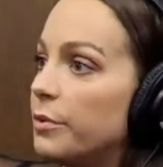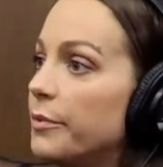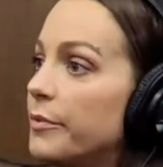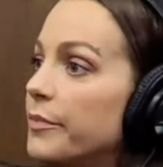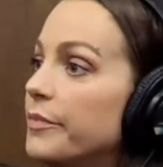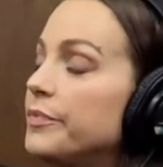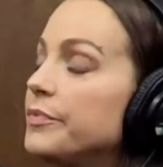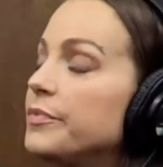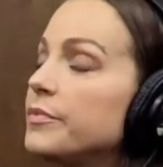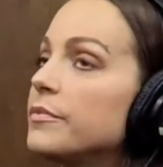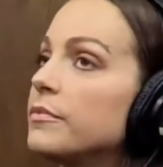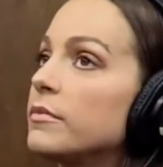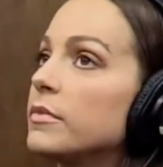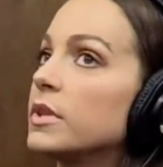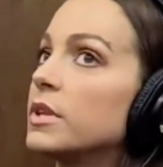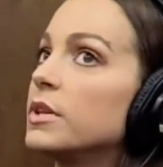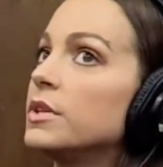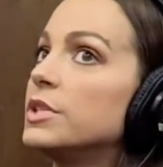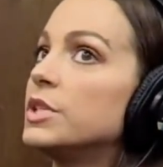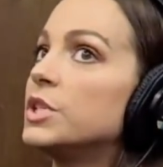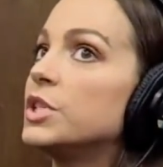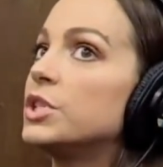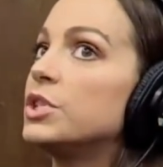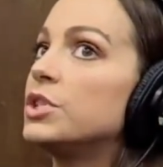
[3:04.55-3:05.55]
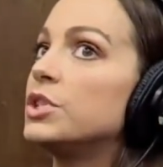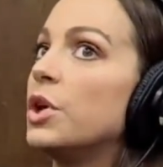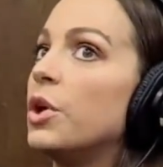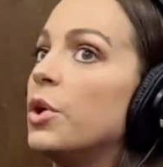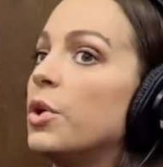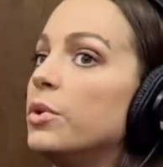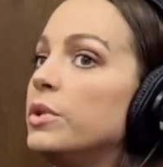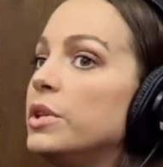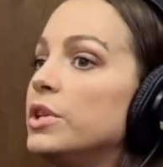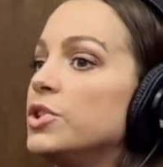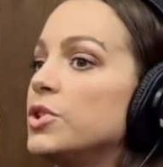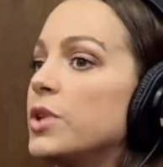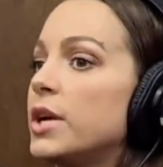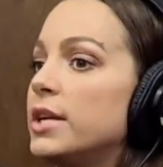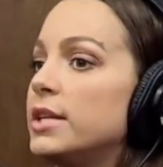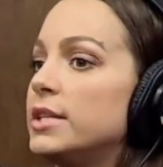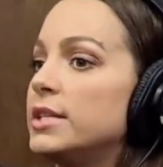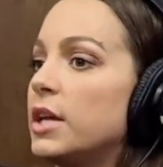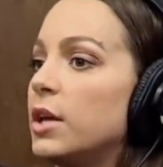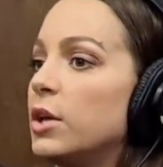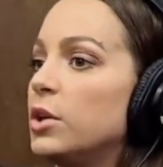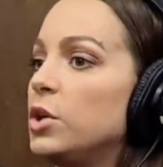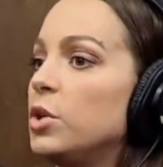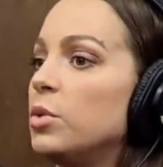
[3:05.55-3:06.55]
Mm-hmm. So they try
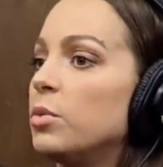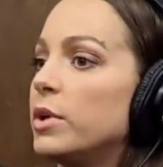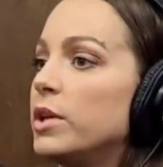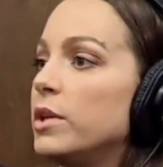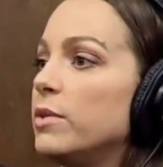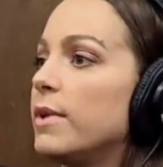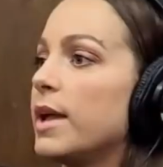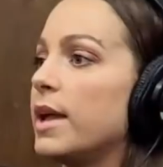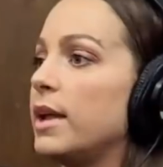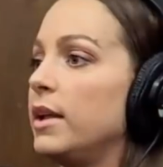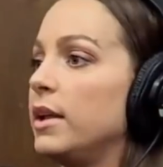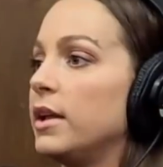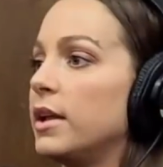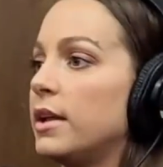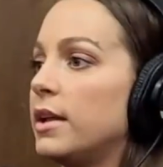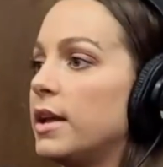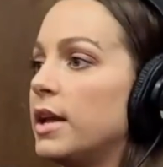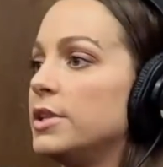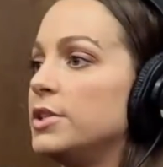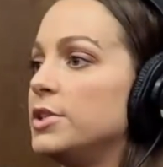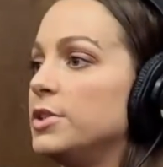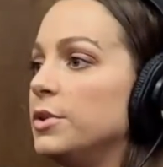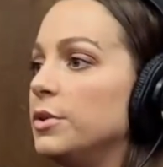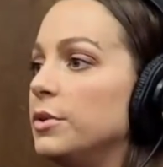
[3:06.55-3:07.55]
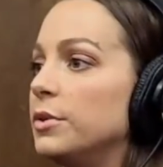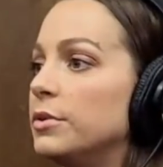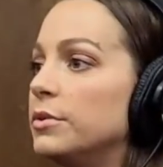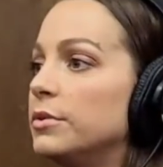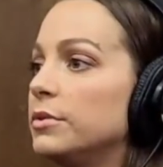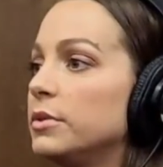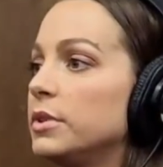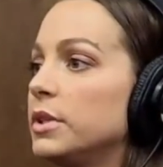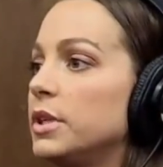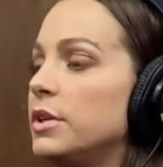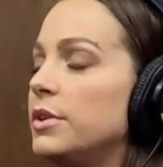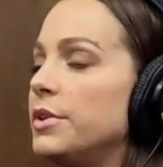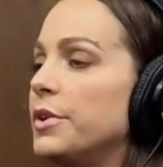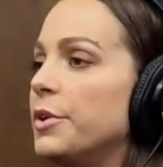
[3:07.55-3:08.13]
to tell you what you can and cannot do, mm-hmm.